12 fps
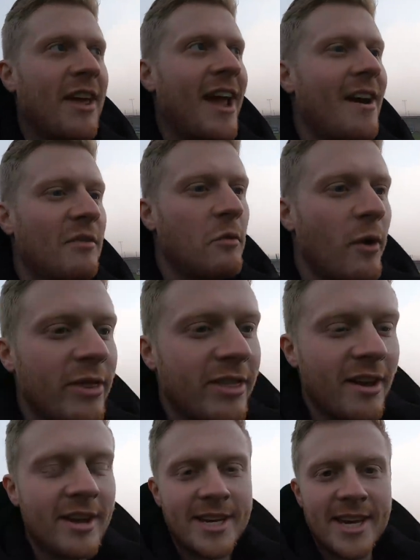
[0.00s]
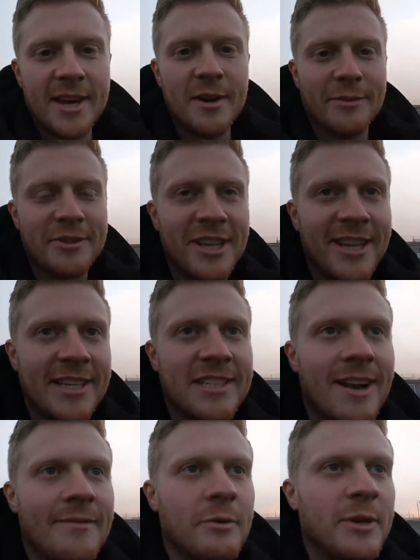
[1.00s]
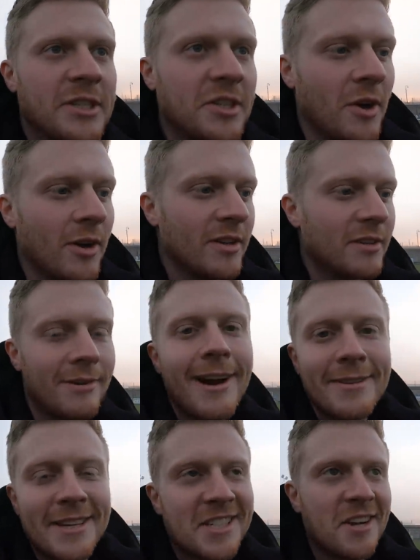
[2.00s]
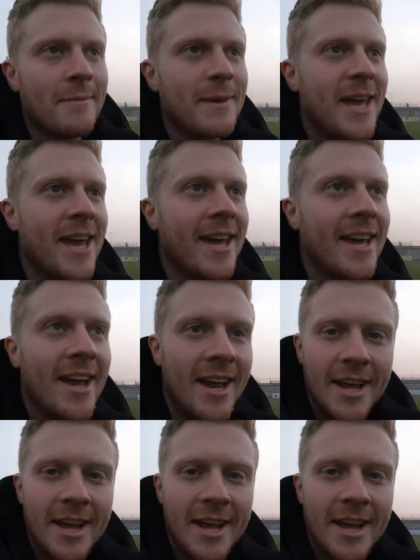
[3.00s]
They have 1.30 kickoffs at this level in Scotland around this time of year